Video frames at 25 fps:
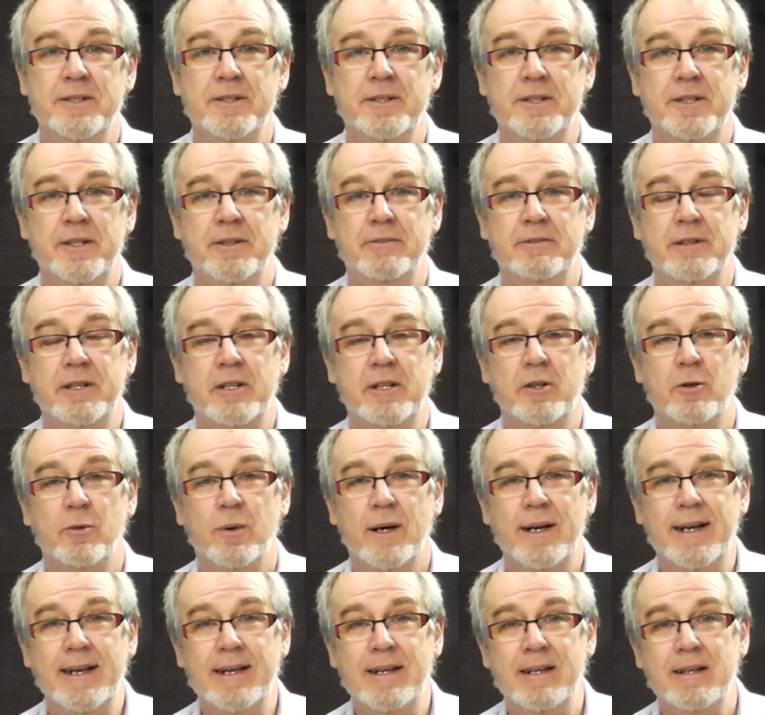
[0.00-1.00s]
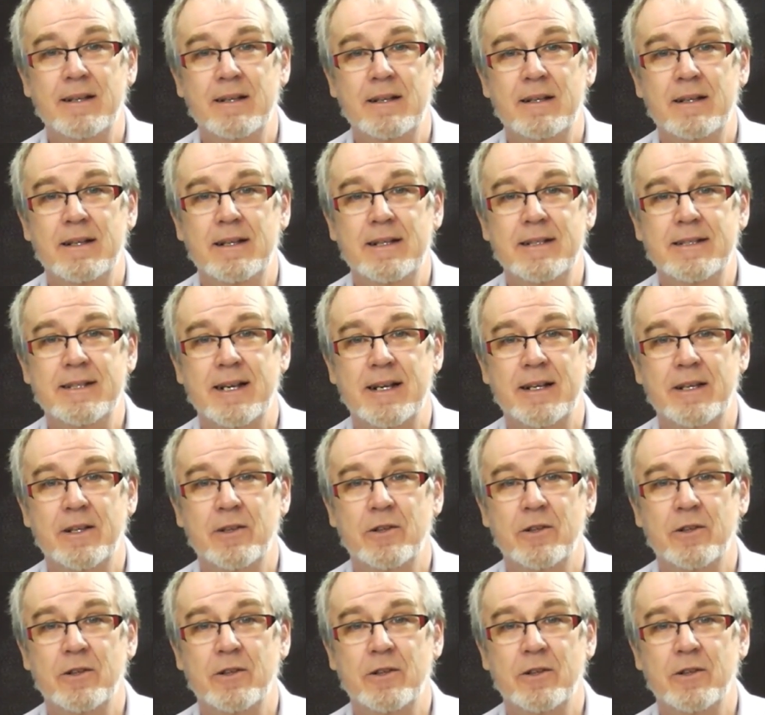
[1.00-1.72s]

that you require is at your